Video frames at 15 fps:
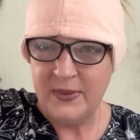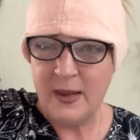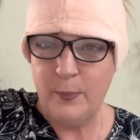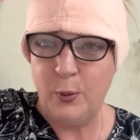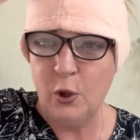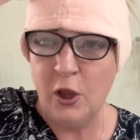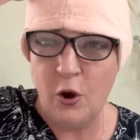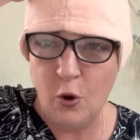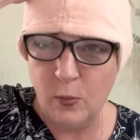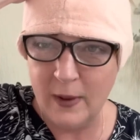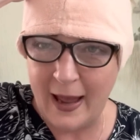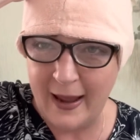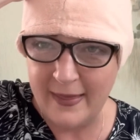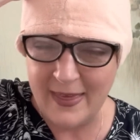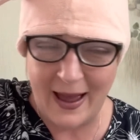You pull it up
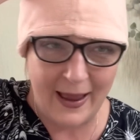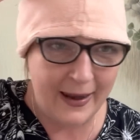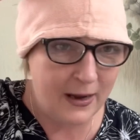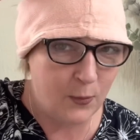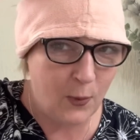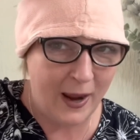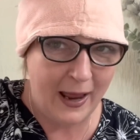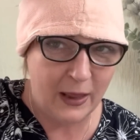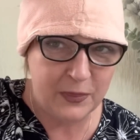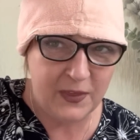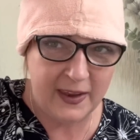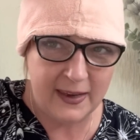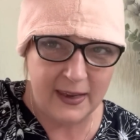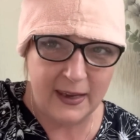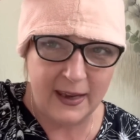like that anyway, I
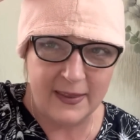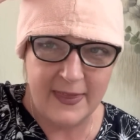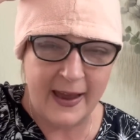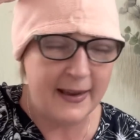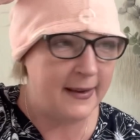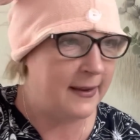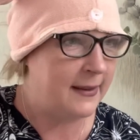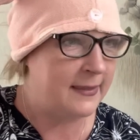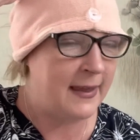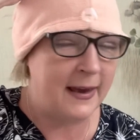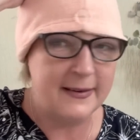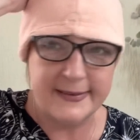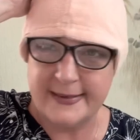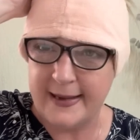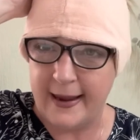think, and
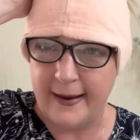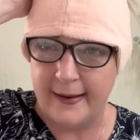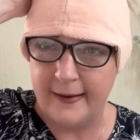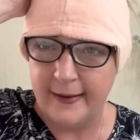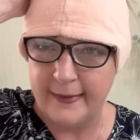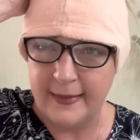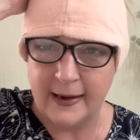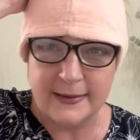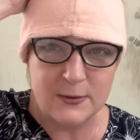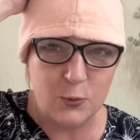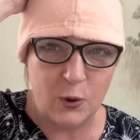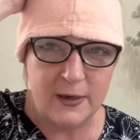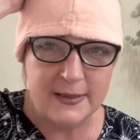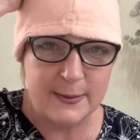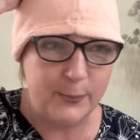that's it. That's
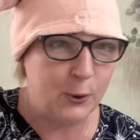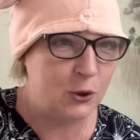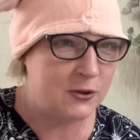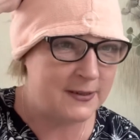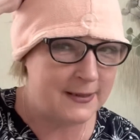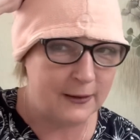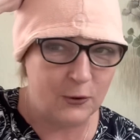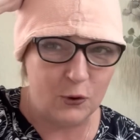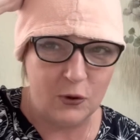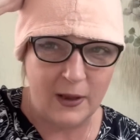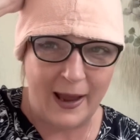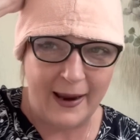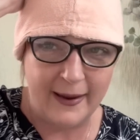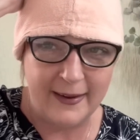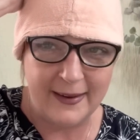what you're supposed to look
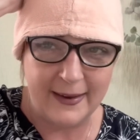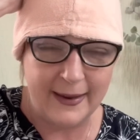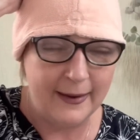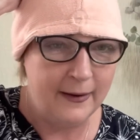like.